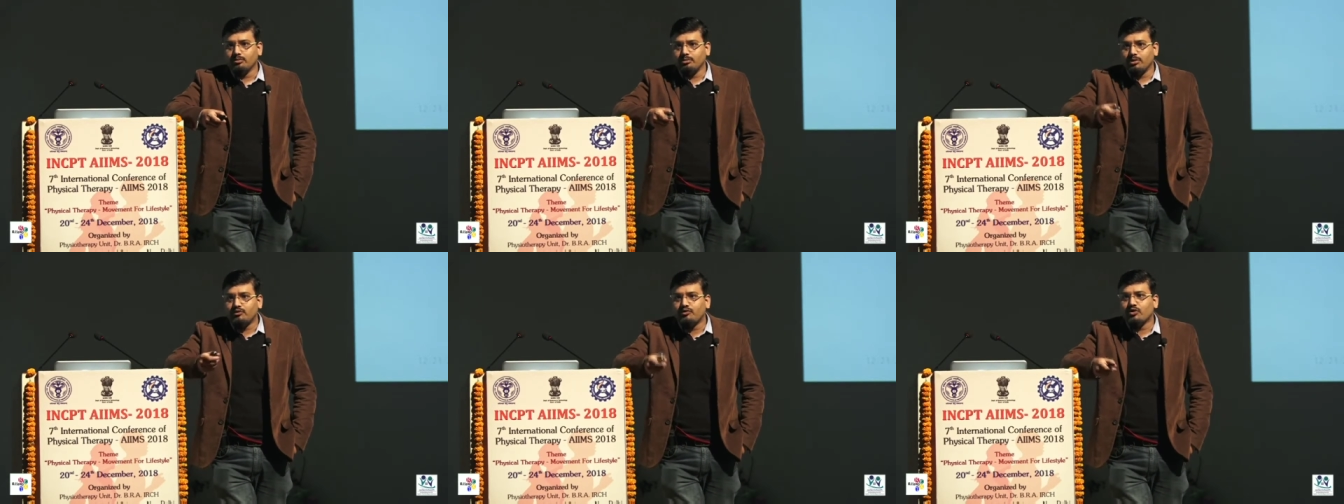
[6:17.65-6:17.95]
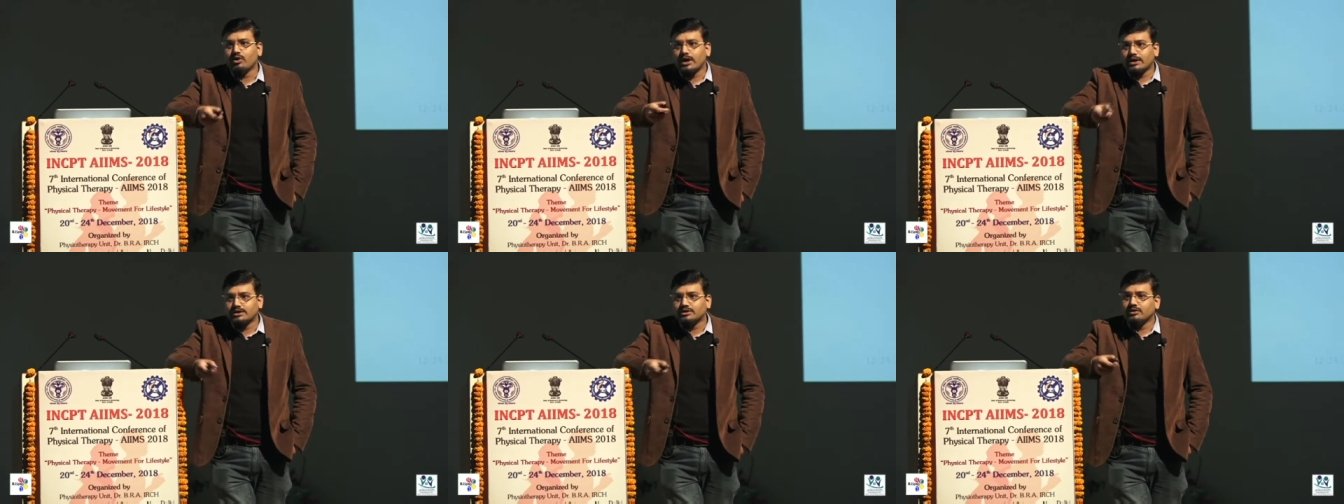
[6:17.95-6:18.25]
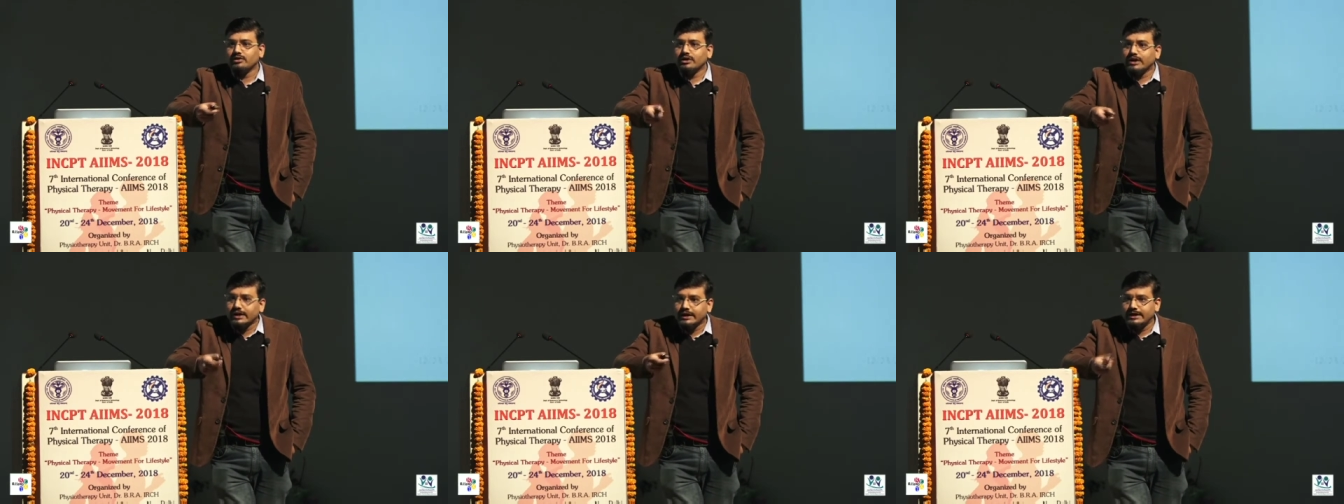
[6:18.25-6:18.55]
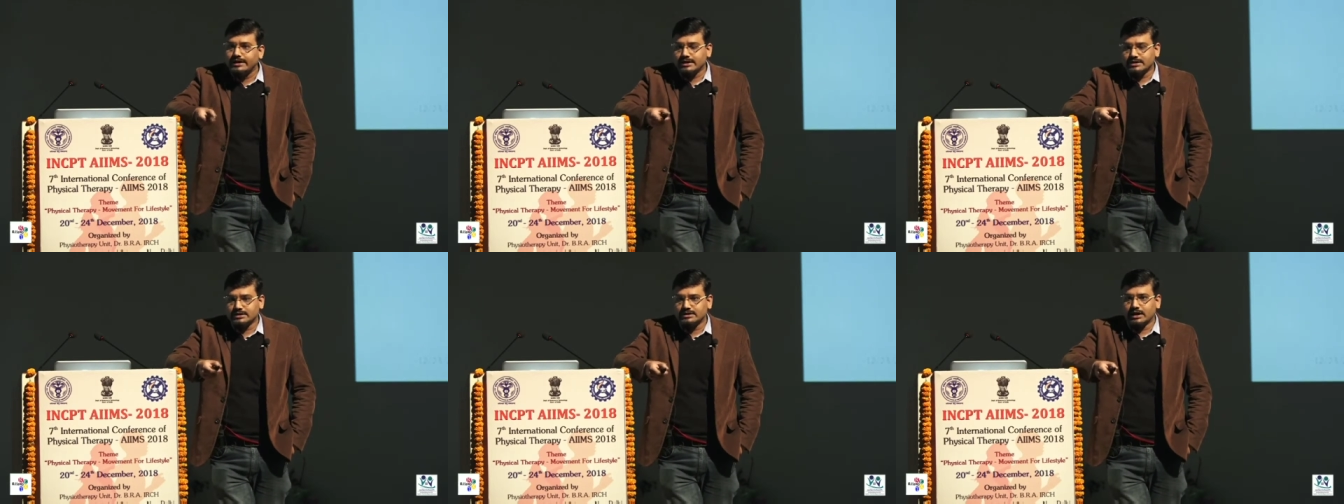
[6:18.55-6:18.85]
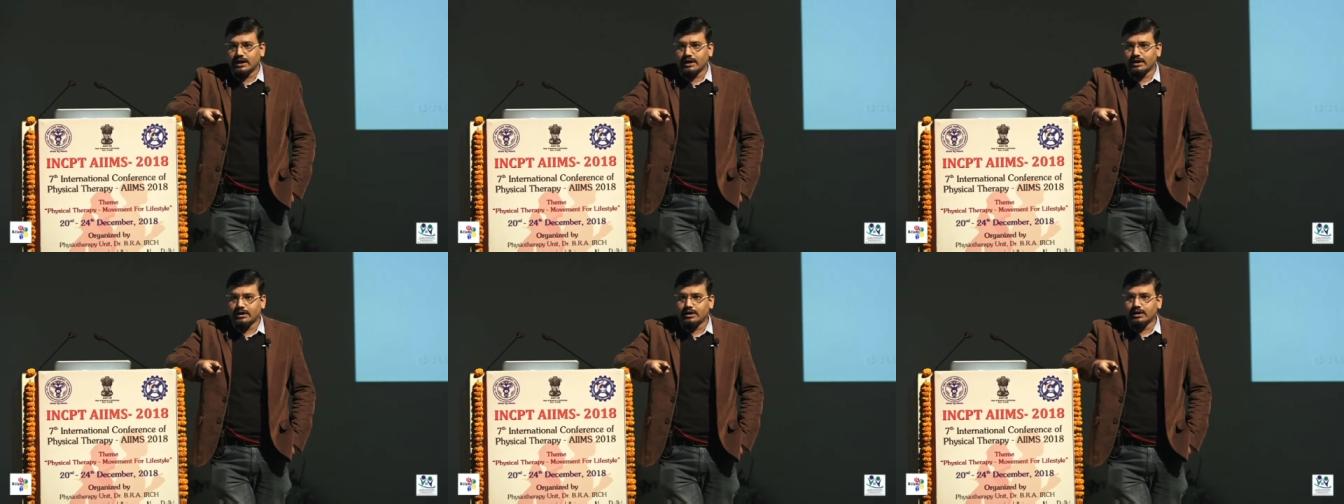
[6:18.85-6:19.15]
before actually he does
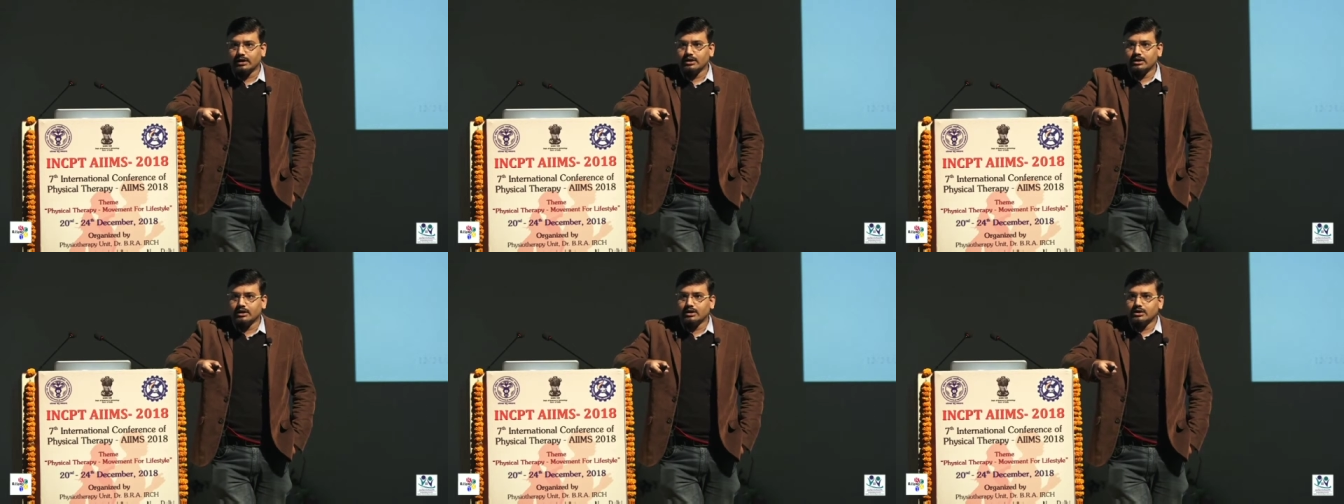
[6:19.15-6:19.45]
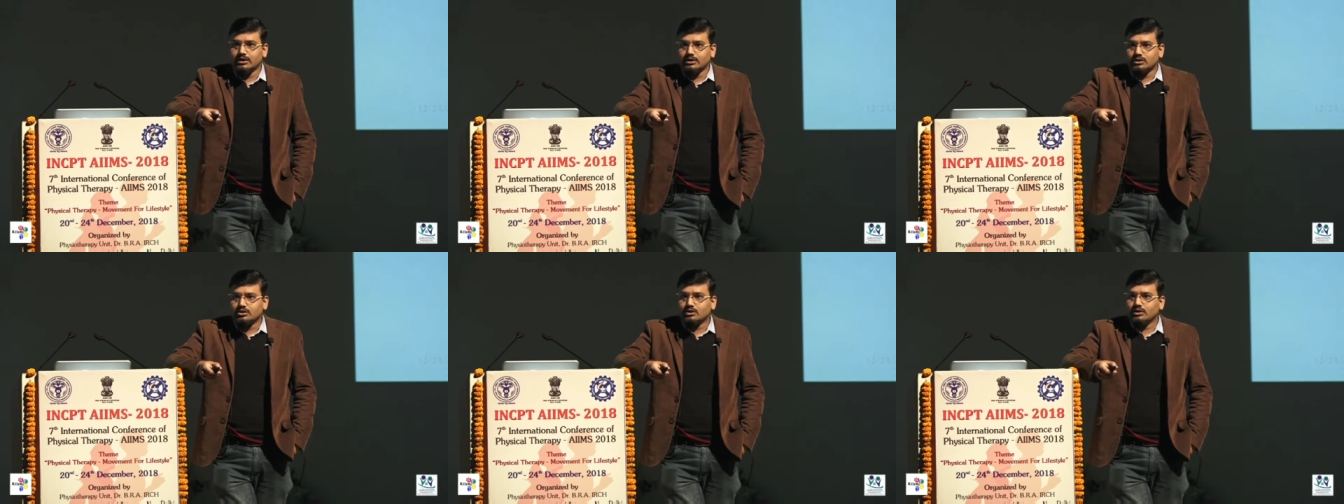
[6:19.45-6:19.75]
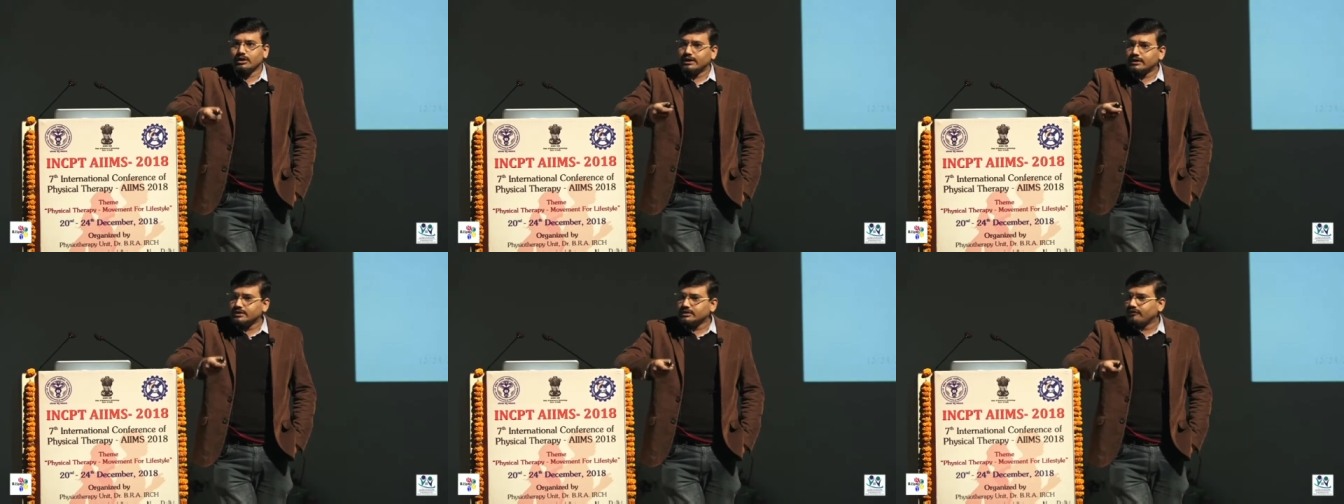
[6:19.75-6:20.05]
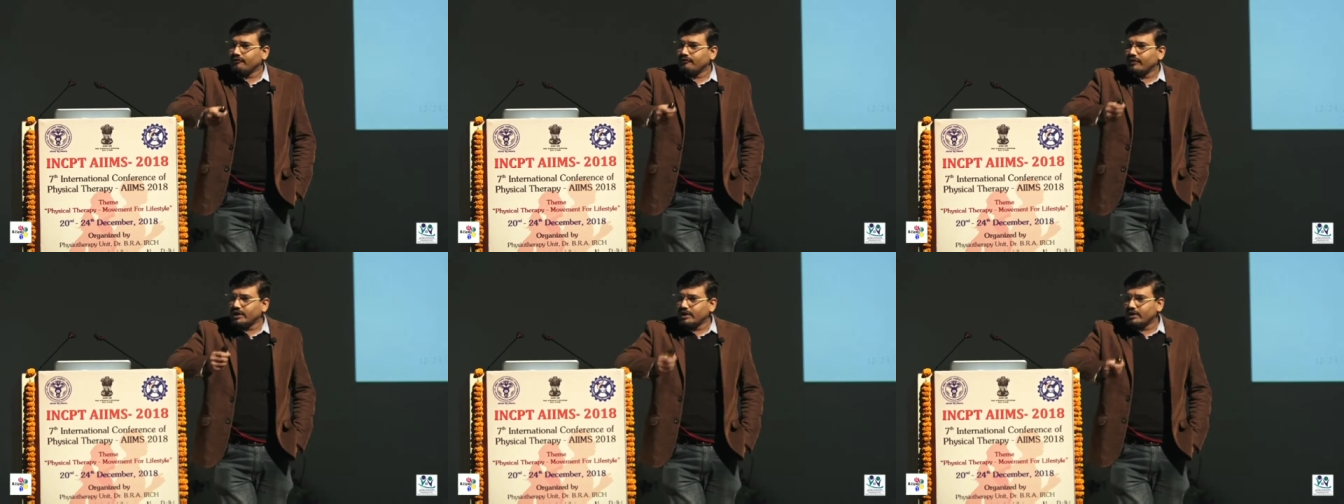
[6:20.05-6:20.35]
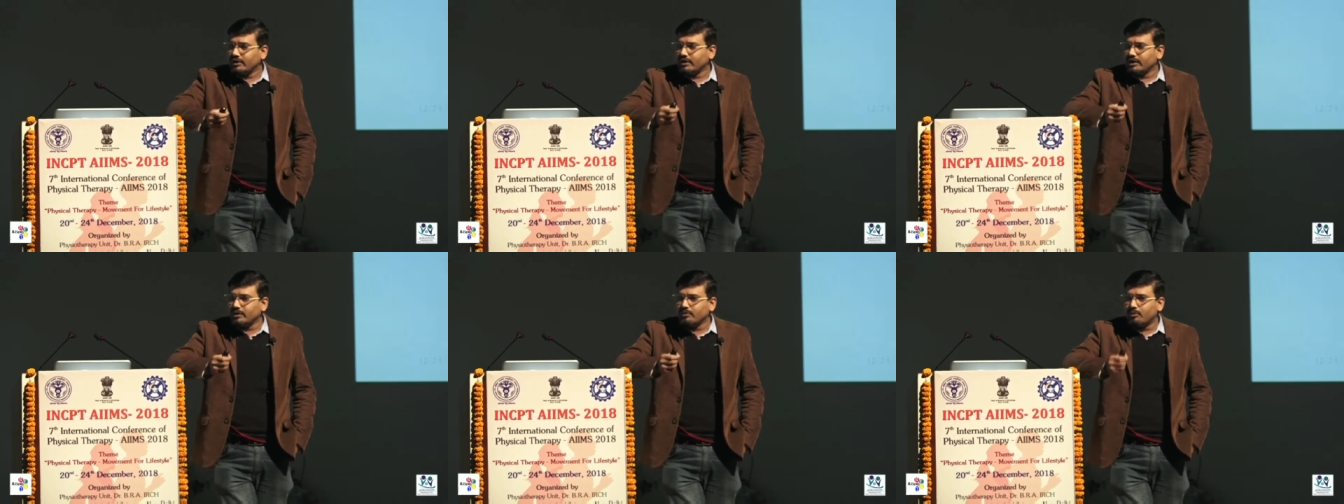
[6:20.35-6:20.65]
that so it is a
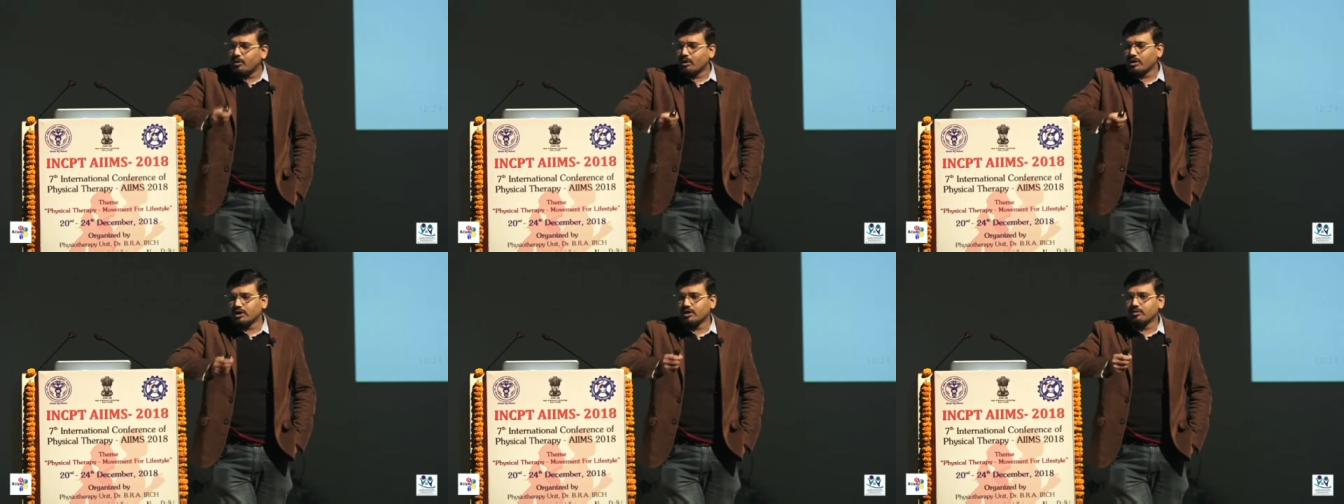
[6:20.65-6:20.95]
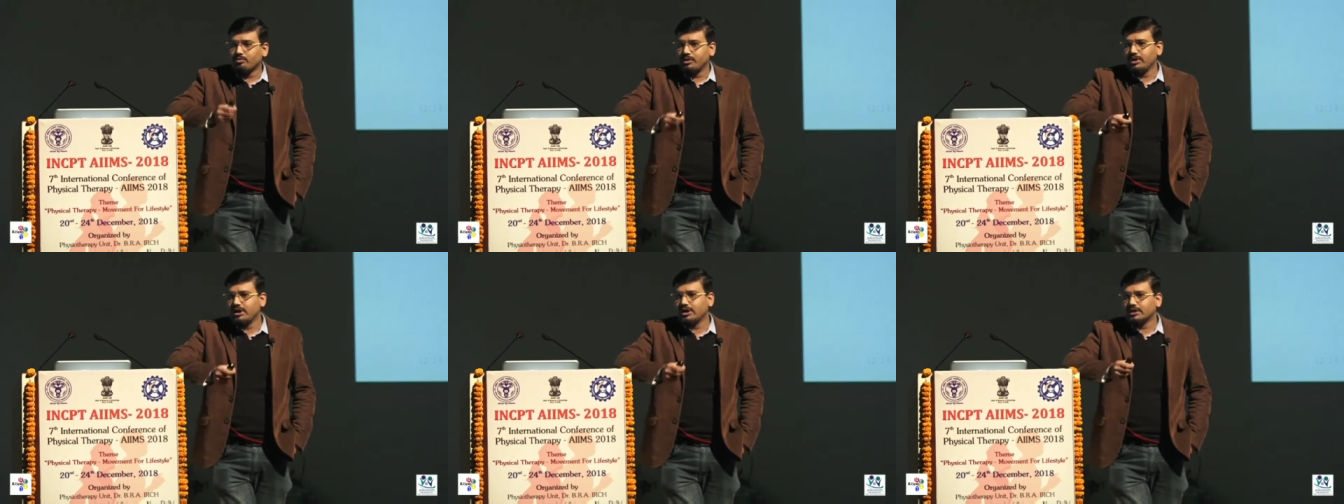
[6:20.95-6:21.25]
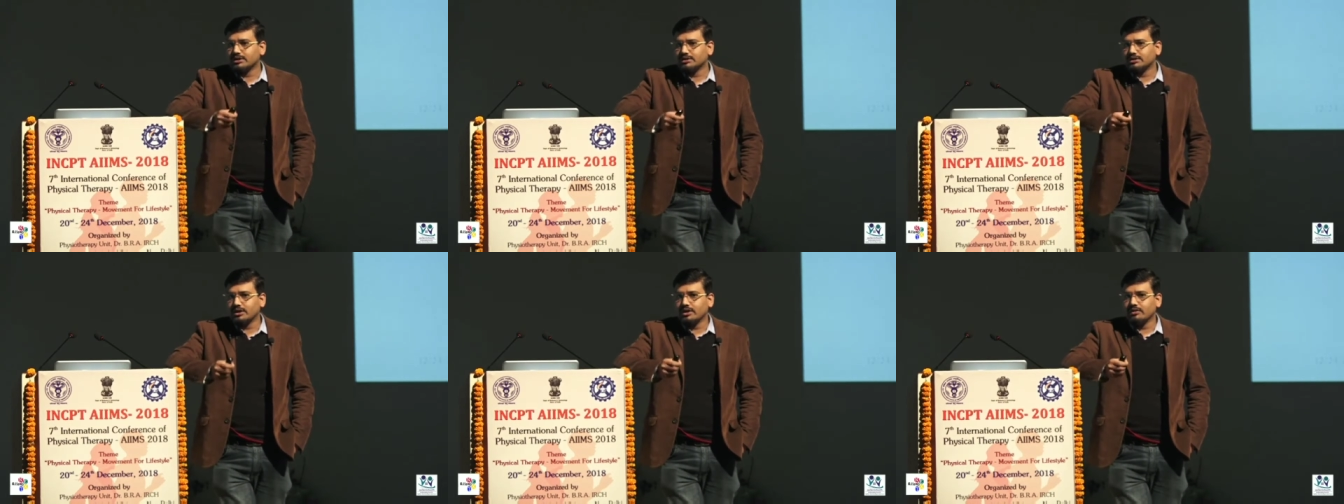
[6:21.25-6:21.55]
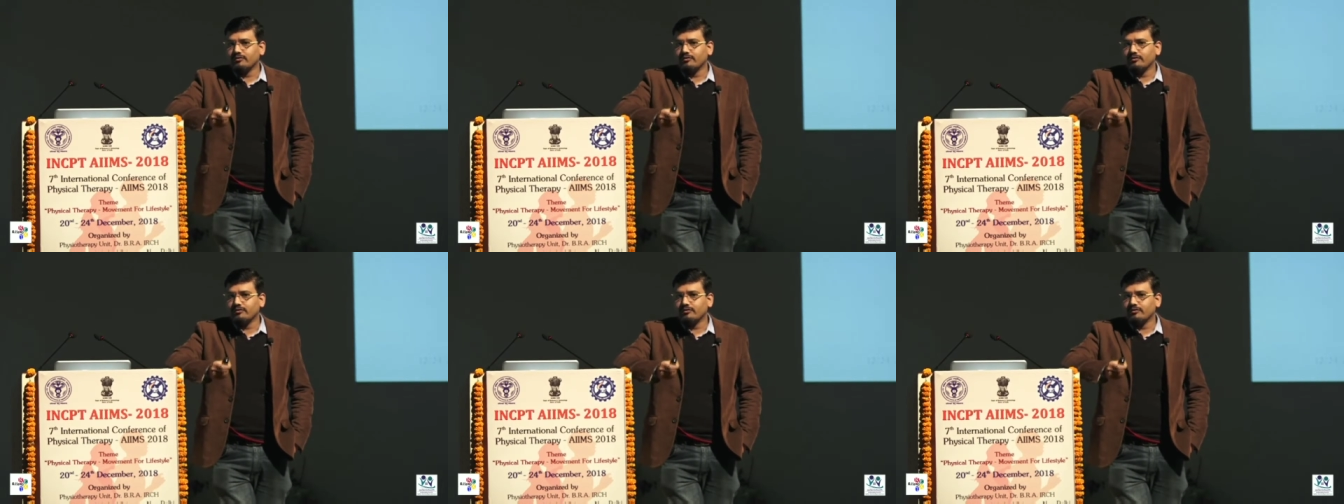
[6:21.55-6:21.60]
very important precursor